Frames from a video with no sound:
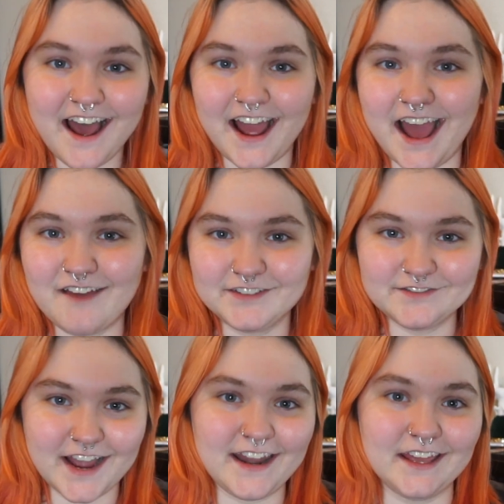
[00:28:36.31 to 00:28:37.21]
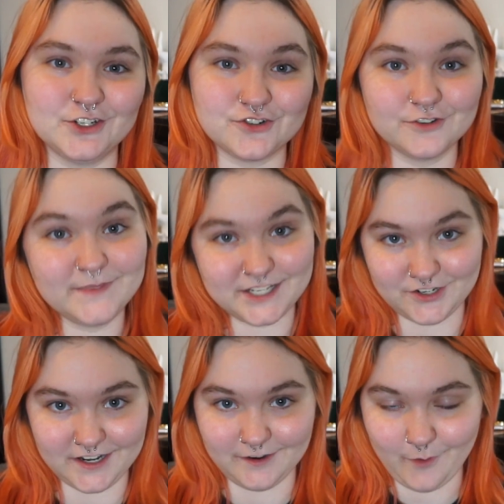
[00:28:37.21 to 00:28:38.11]
I haven't read a true
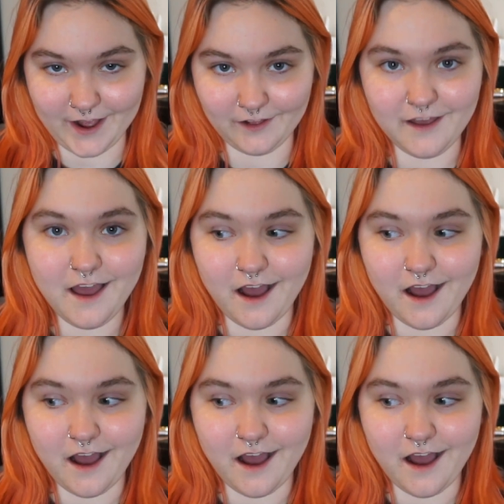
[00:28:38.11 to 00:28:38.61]
mystery in a while.